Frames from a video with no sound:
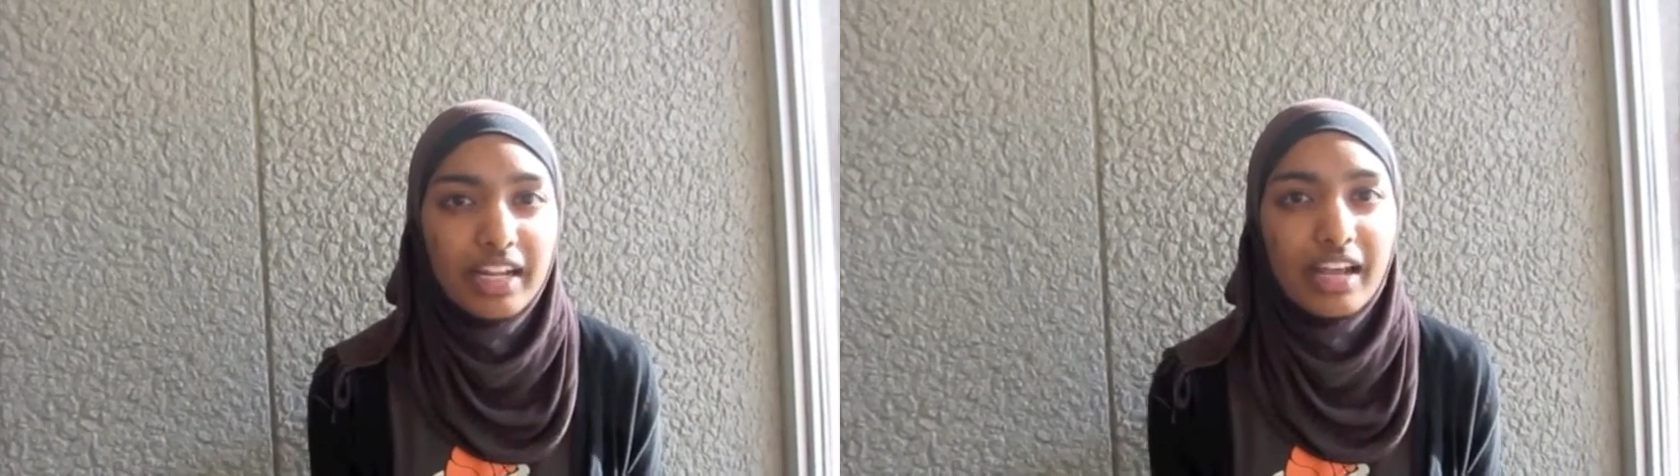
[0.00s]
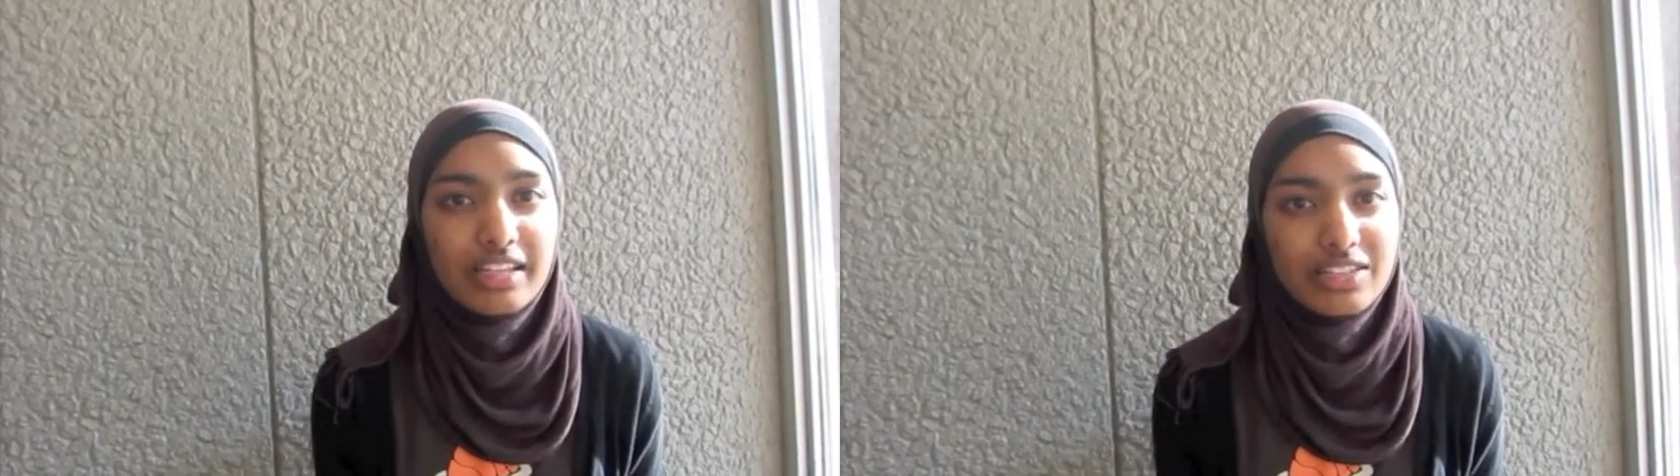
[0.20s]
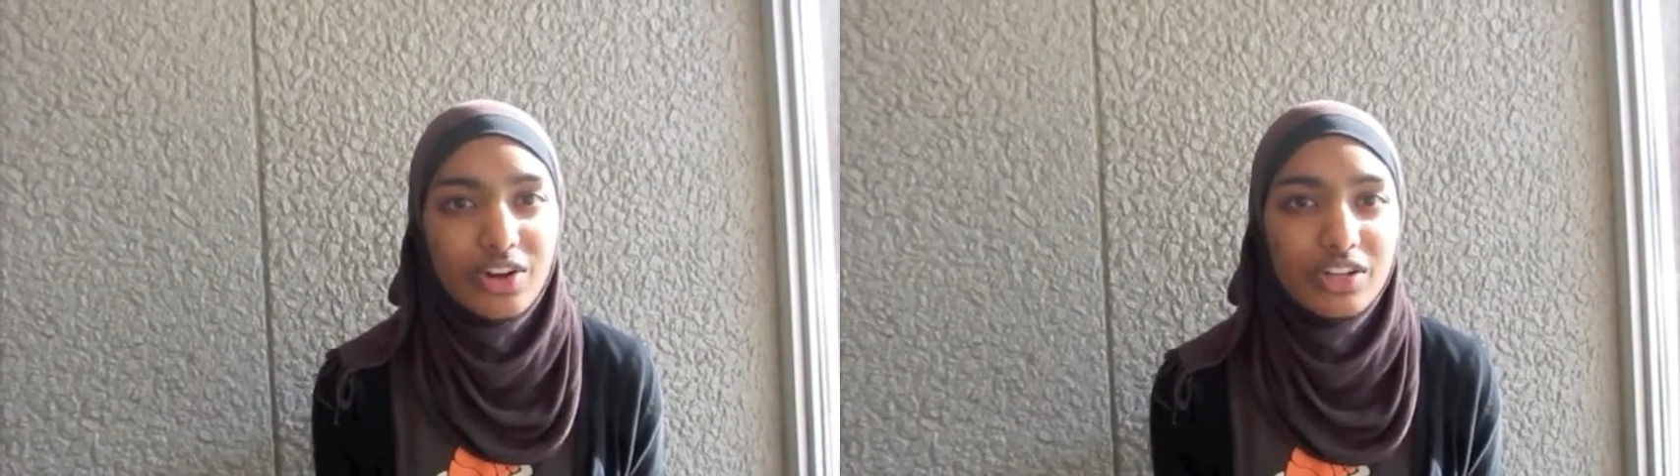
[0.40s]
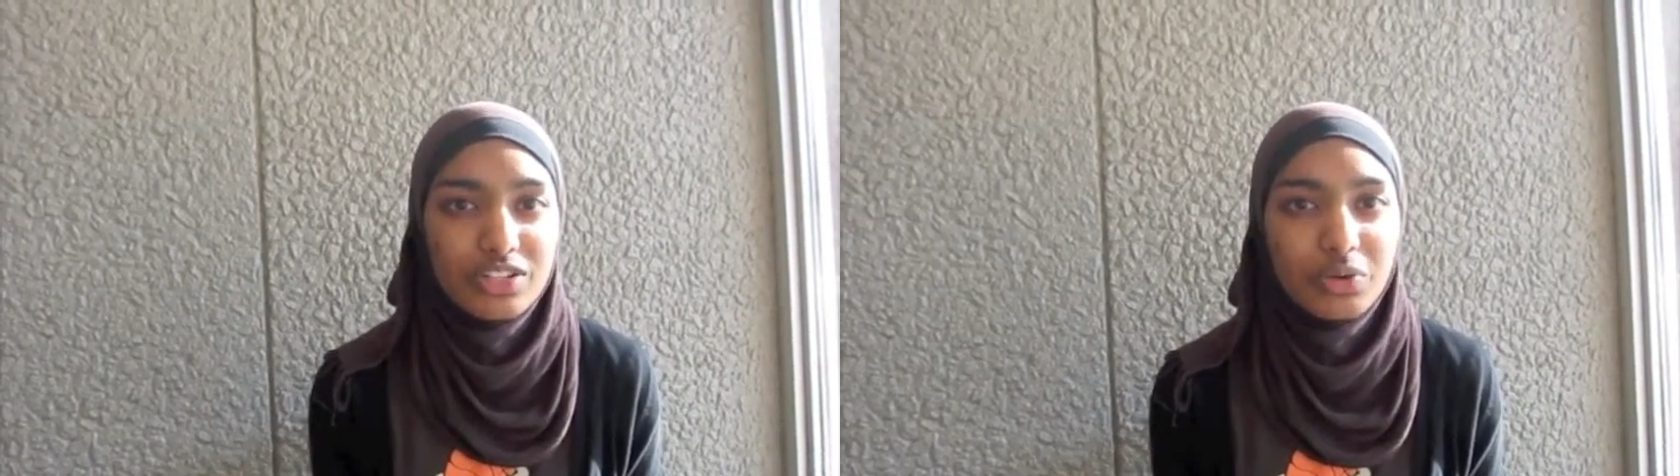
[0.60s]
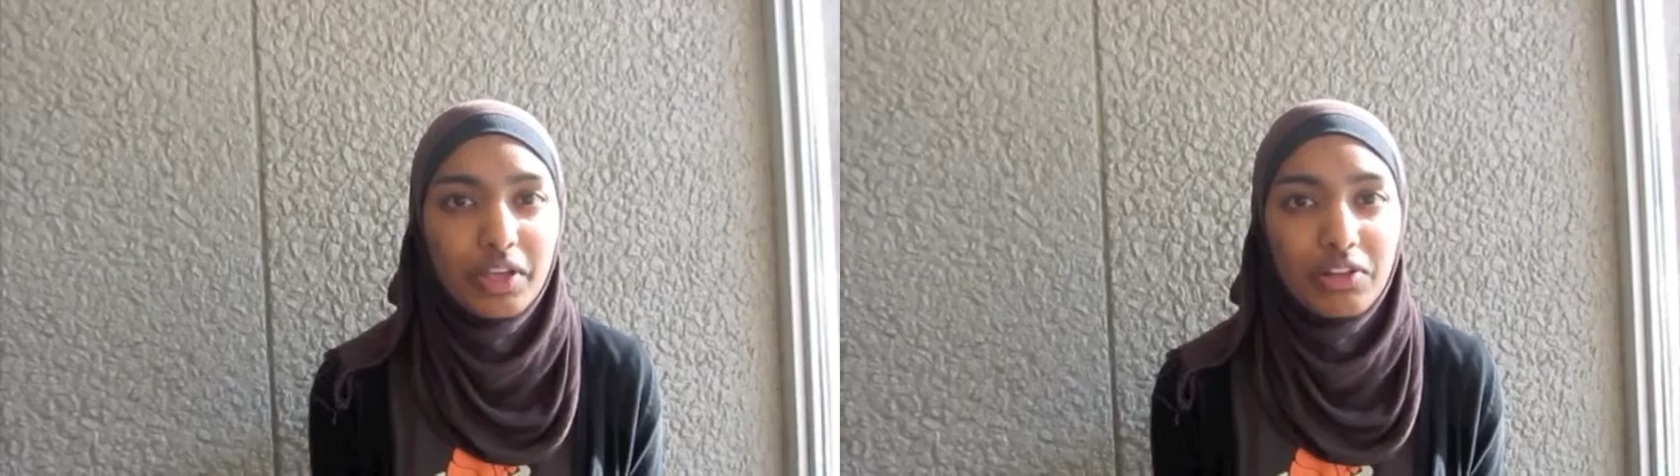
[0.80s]
that I
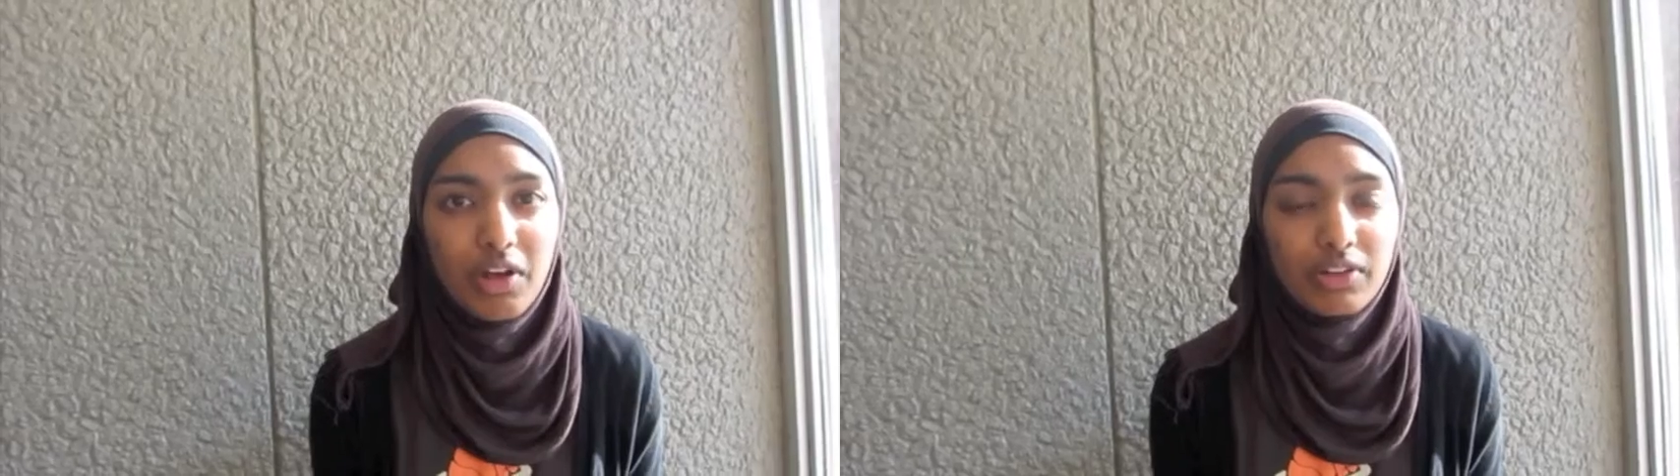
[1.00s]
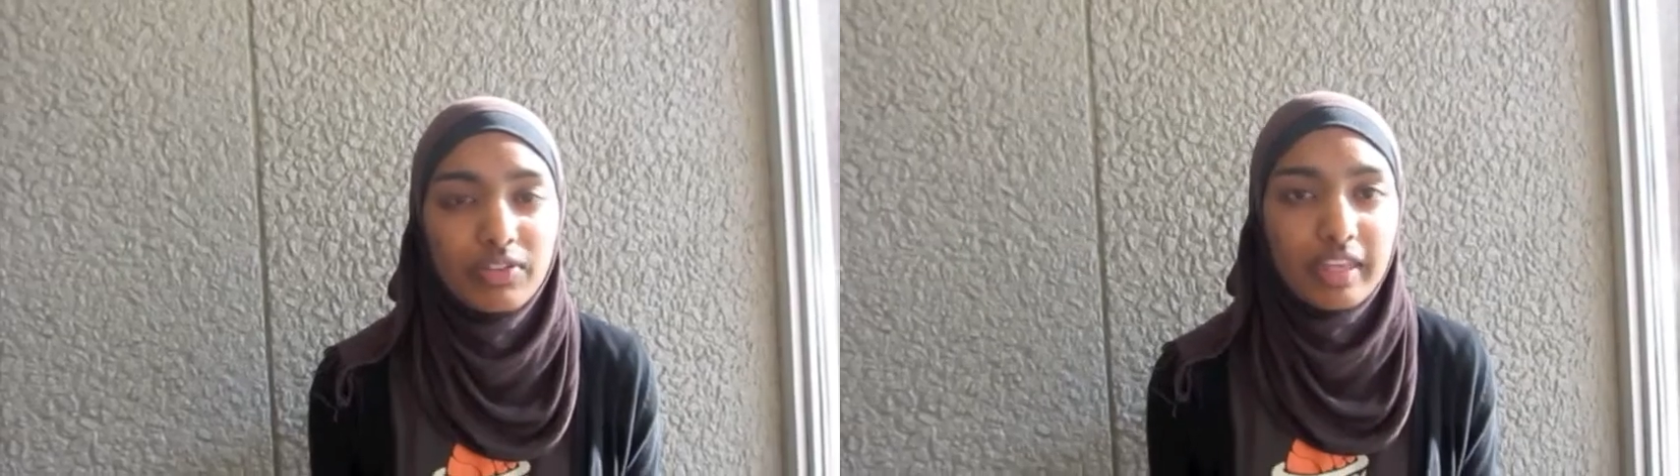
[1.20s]
started doing a lot of